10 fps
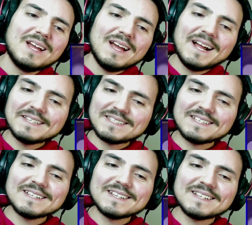And
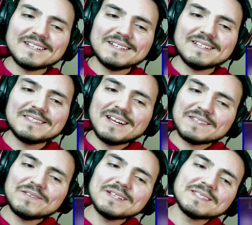uh, that
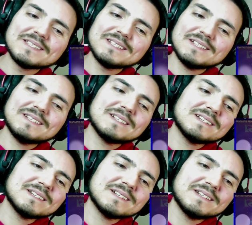was the
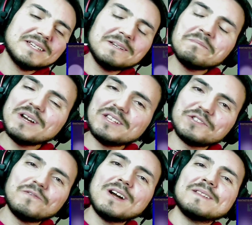uh,
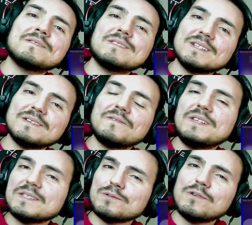image when uh, we
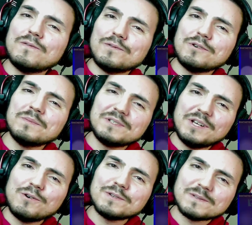saw from the
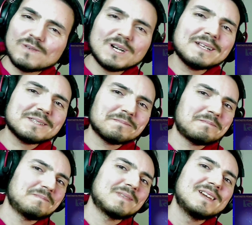rehearsal, right?
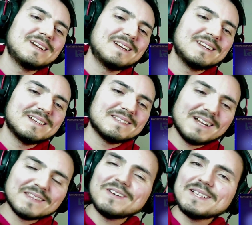
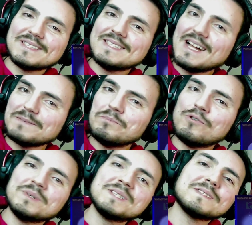That was that
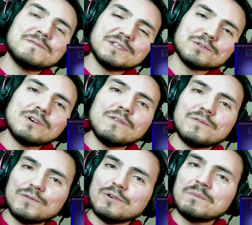moment we saw
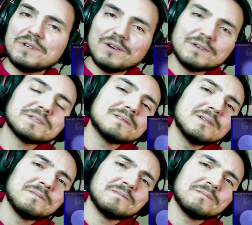from rehearsal.